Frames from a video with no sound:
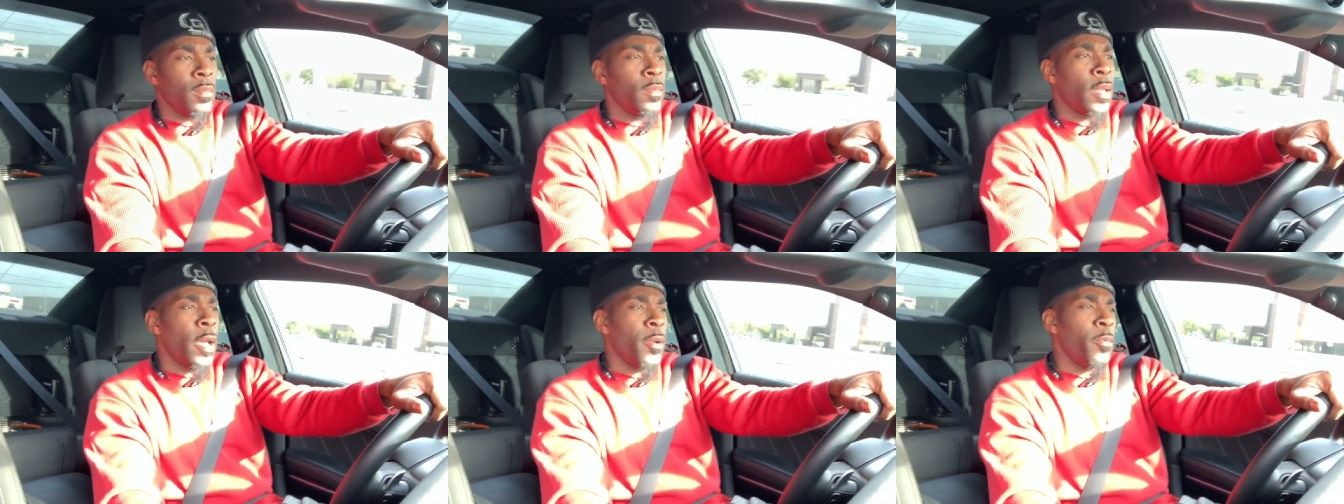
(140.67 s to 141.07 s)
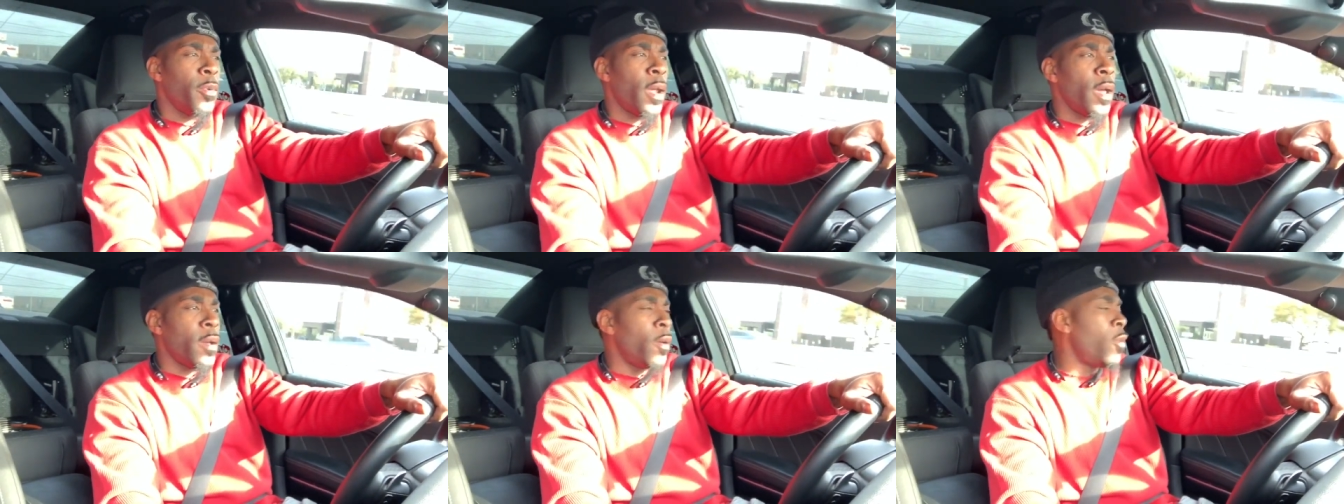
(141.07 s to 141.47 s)
Like
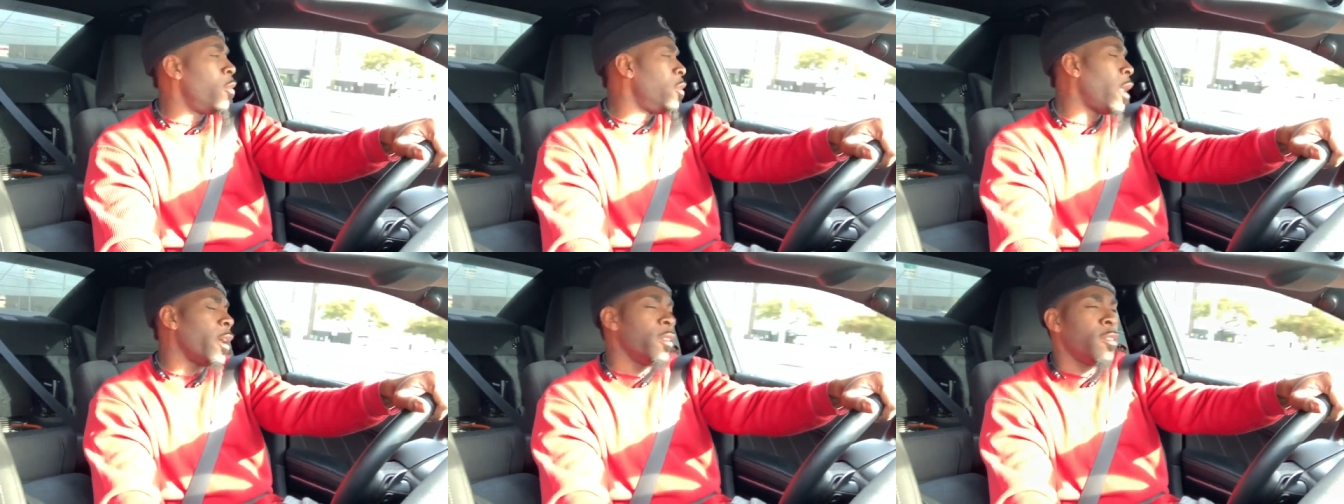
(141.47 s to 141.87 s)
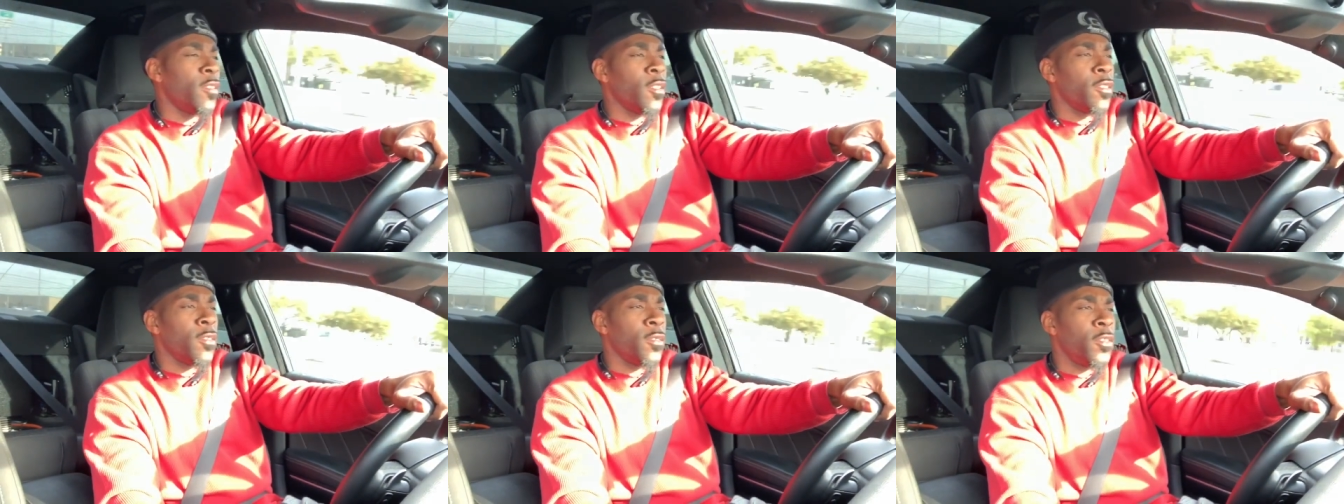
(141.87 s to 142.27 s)
when I, I don't like
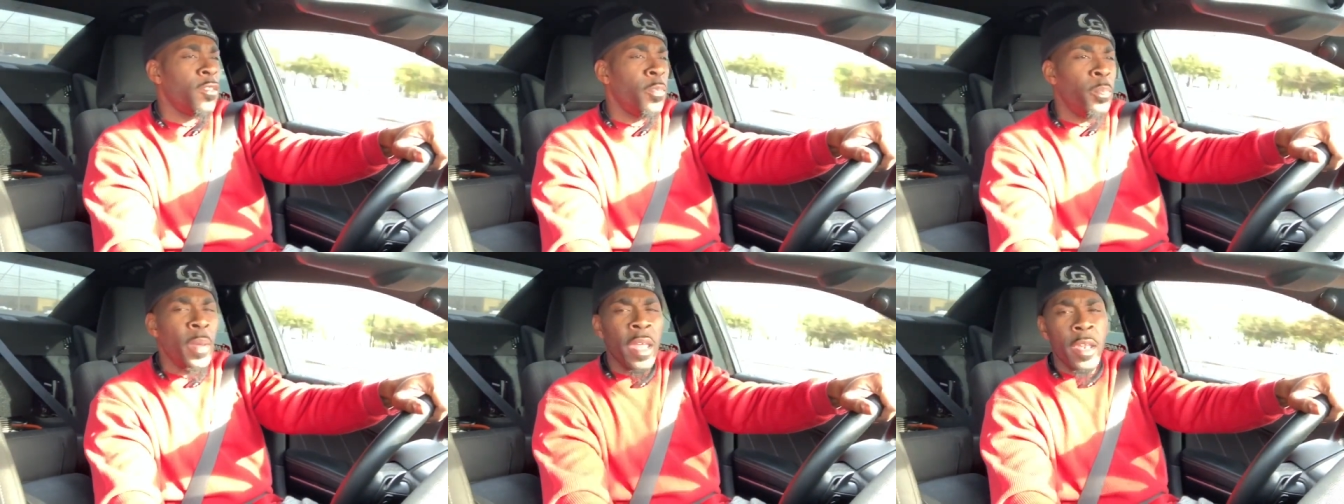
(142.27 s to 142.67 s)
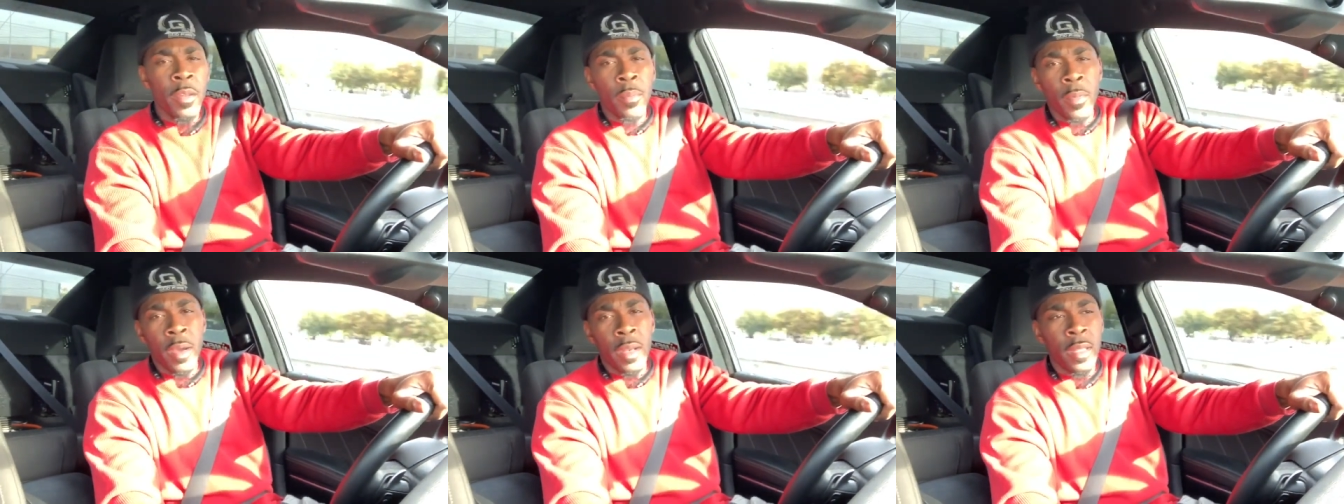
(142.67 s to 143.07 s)
just
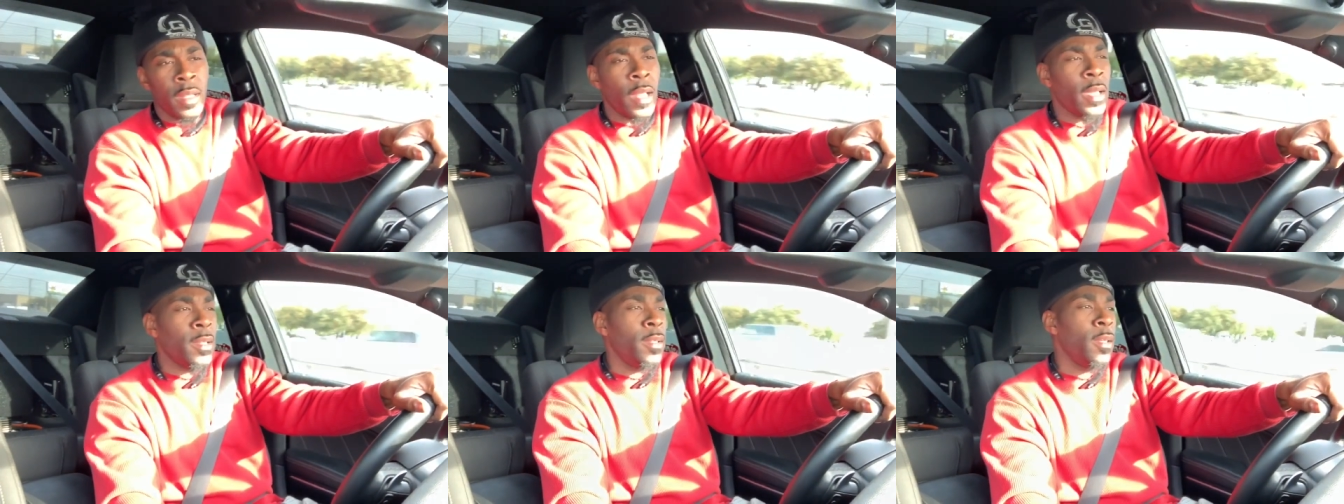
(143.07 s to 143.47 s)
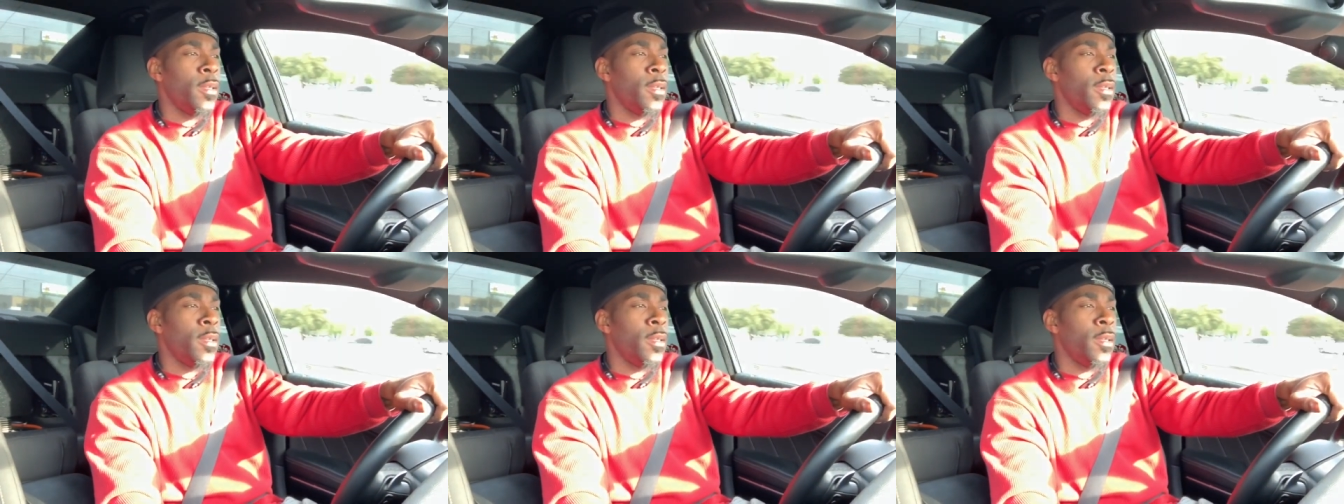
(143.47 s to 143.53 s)
spending money like that,